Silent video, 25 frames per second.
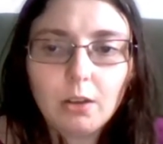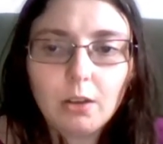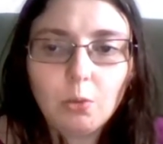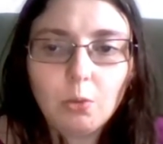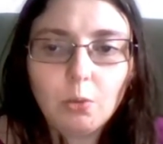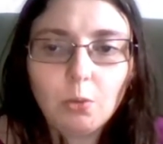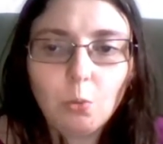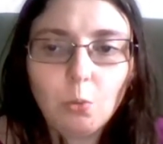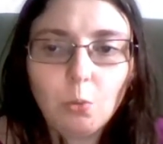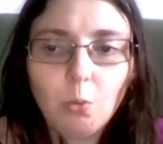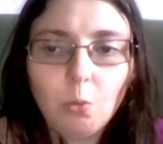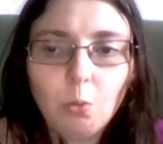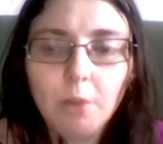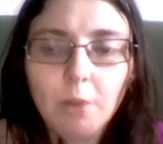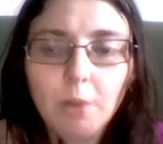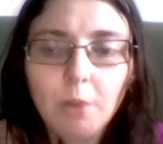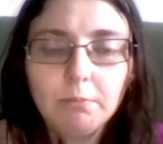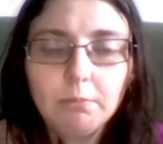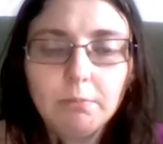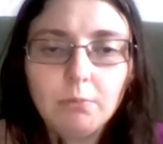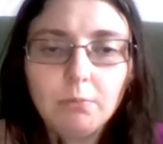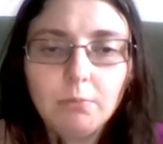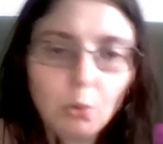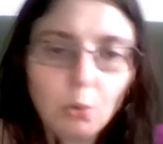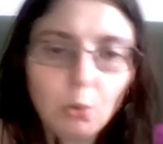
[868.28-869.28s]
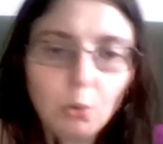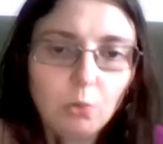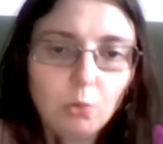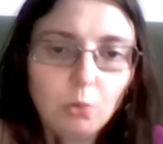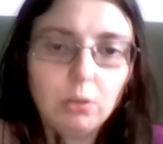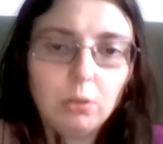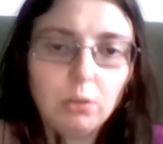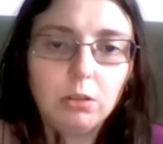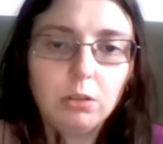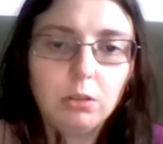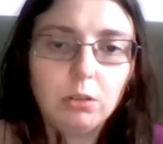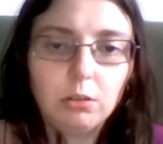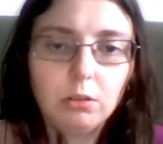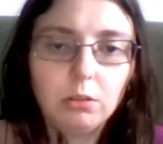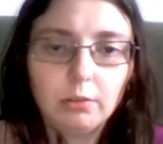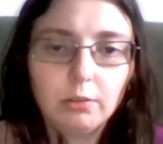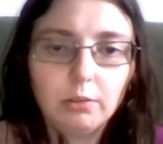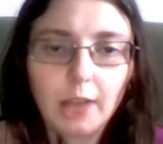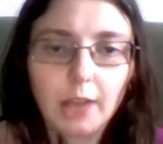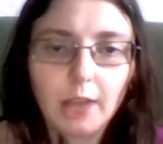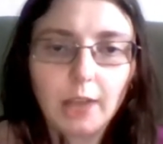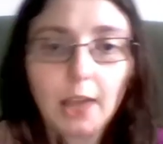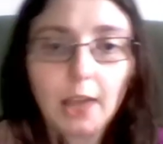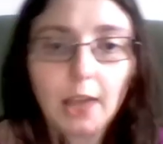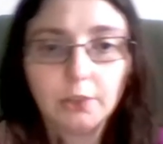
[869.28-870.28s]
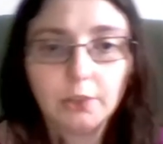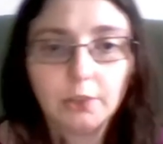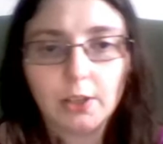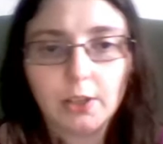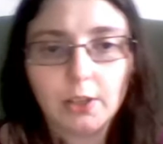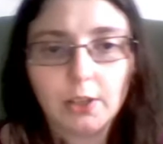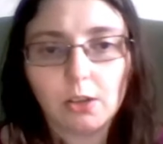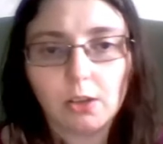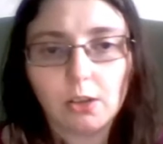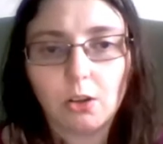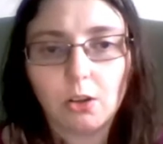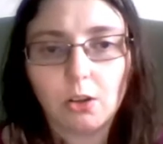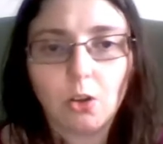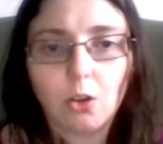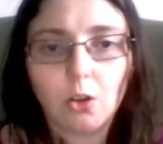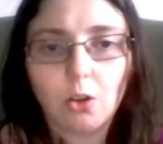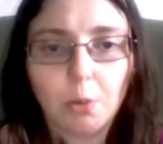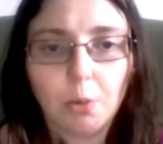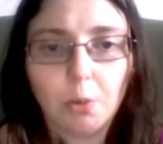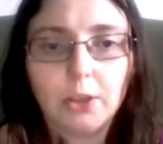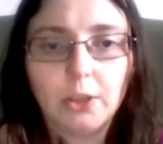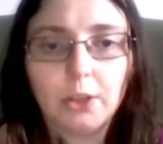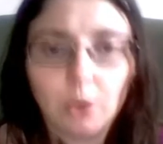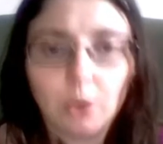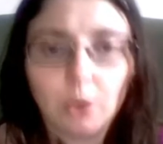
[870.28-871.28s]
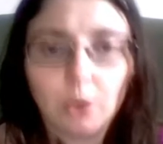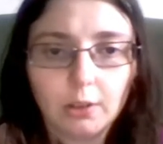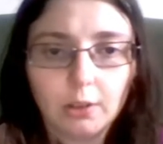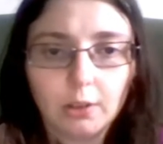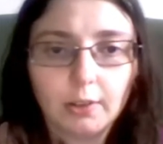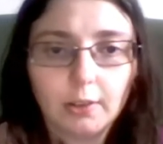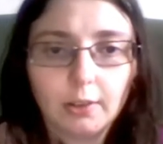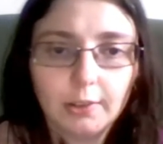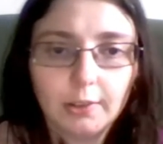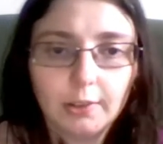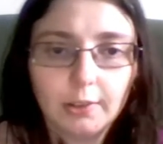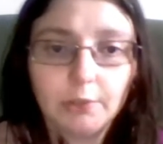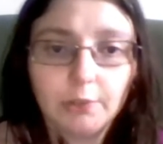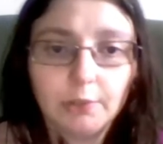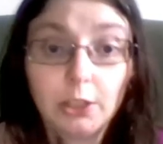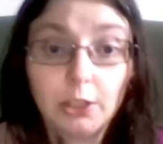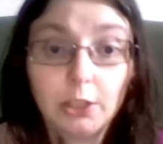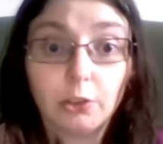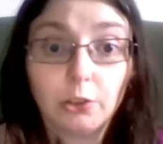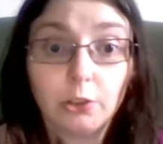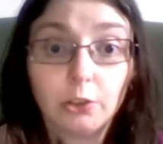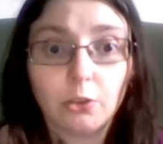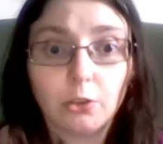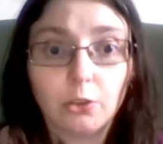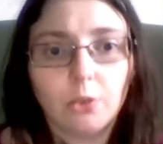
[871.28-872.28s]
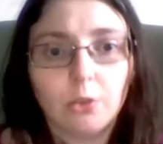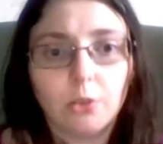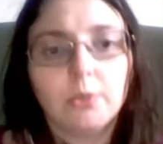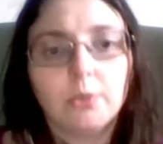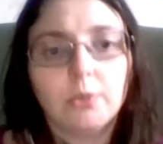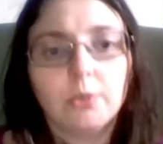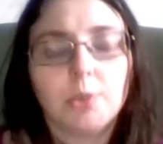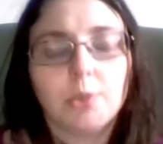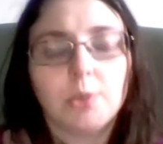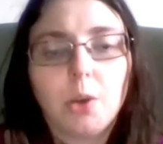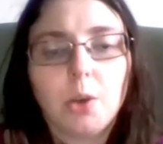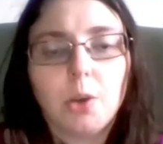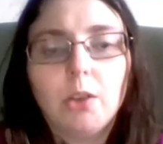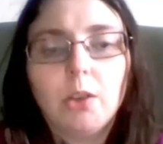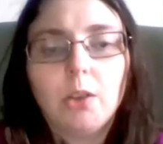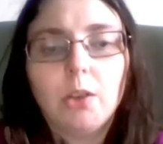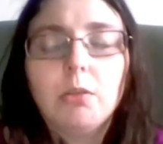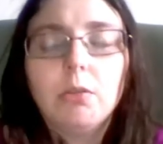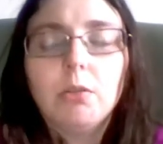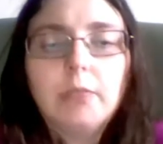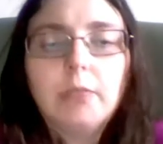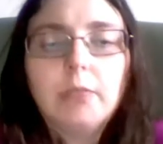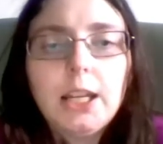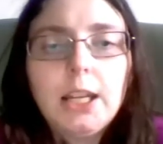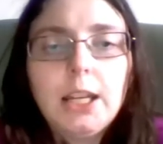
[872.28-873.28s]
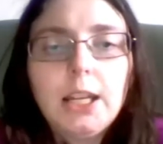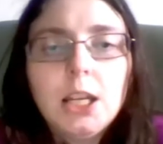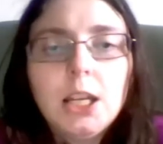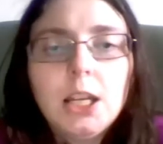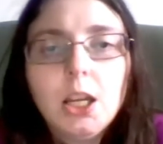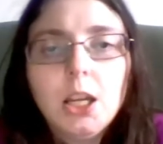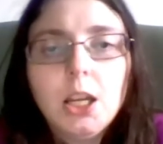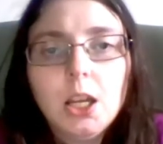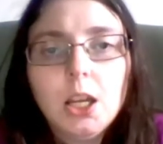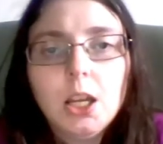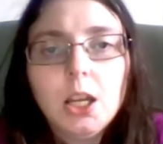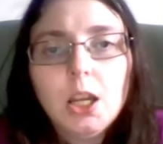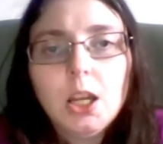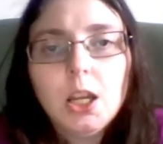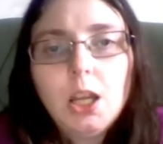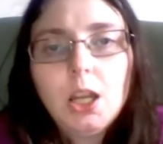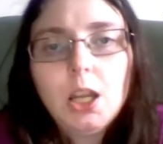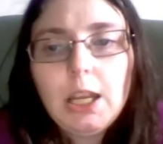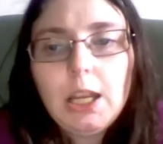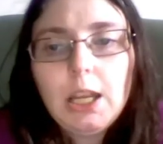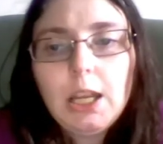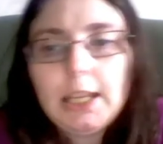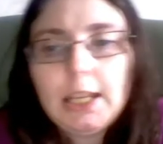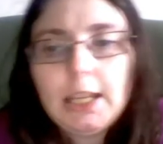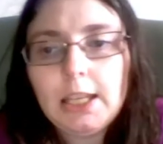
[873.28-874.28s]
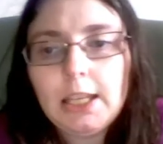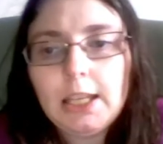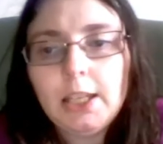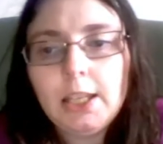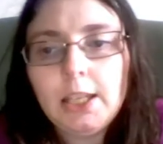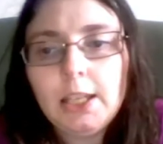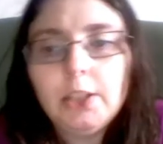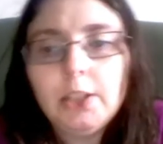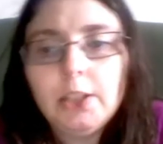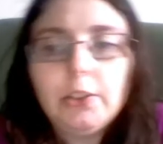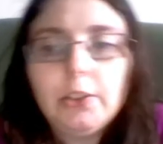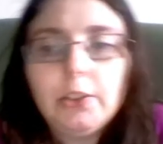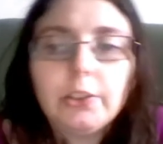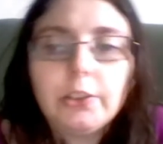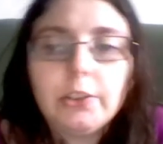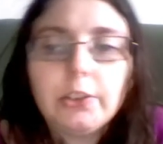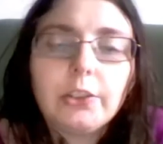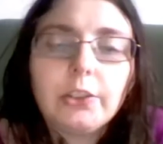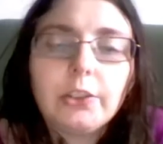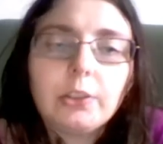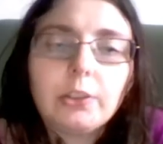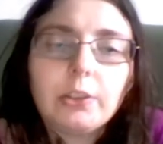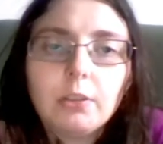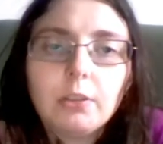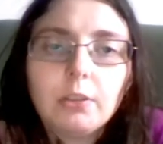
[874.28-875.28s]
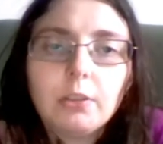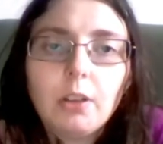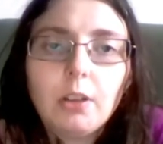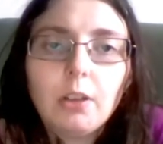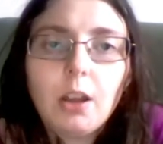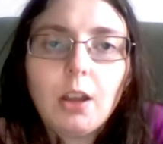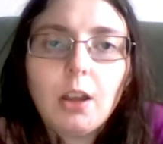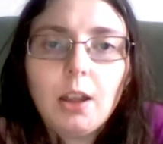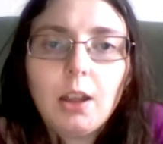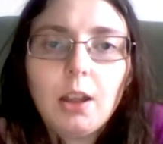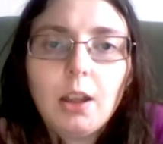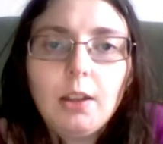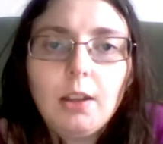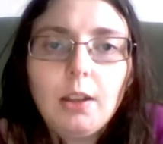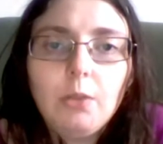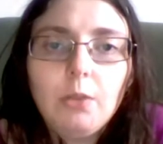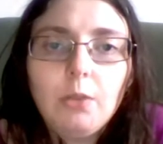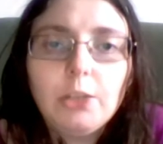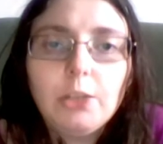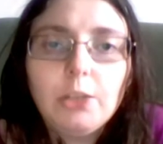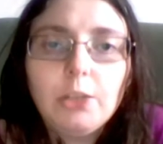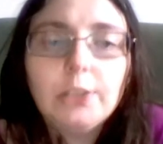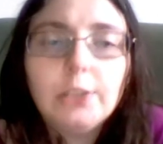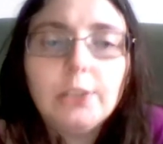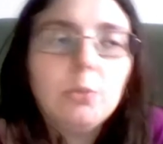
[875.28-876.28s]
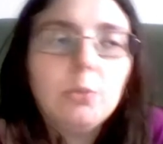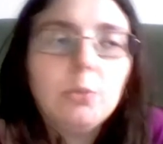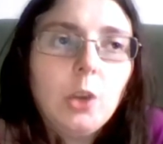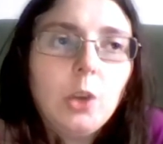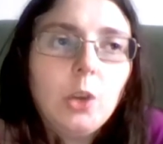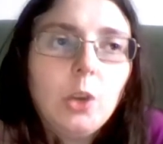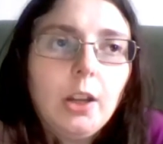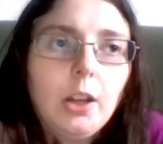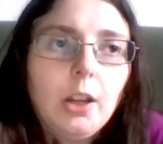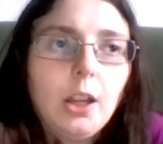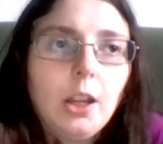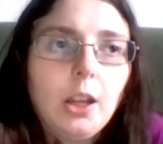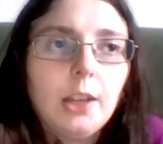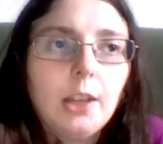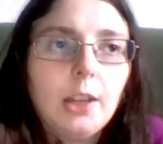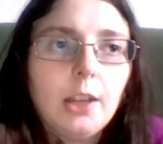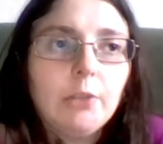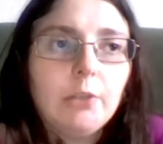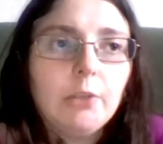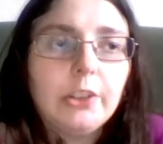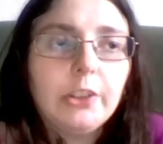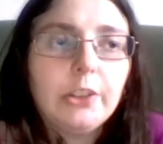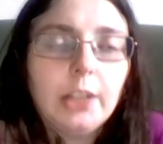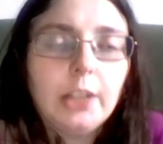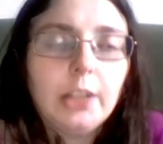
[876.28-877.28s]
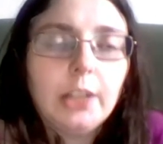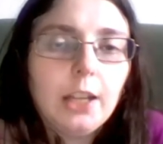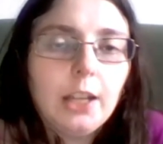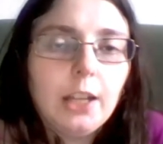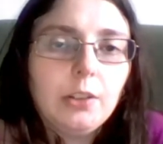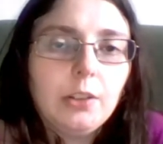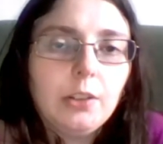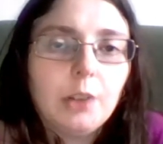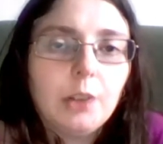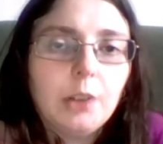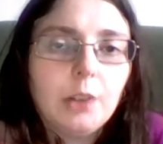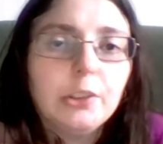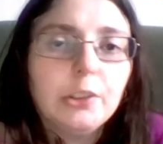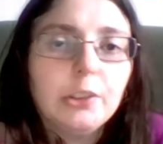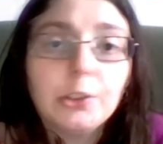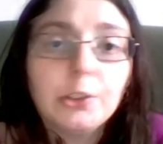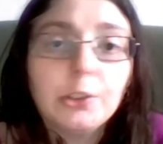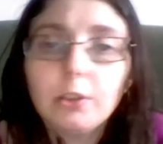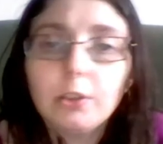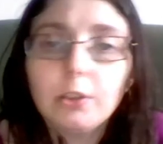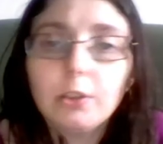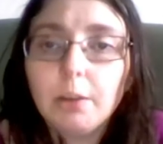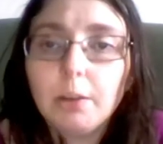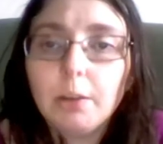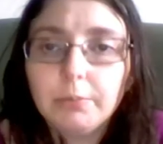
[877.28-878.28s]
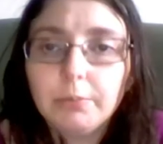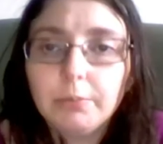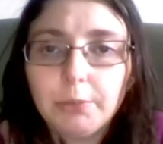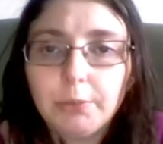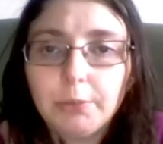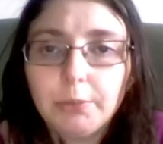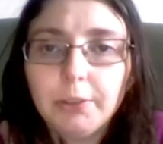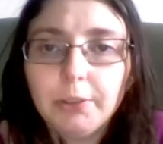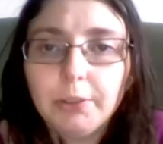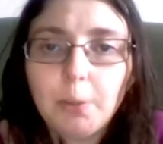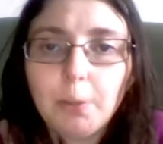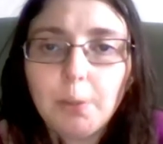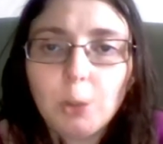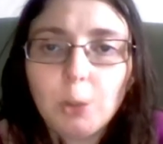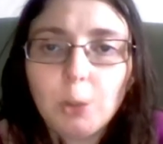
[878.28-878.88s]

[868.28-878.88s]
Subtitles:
One more, the last thing I've got to comment on, and this video's gone on quite long already, is a reason why I recently had to unsubscribe from someone.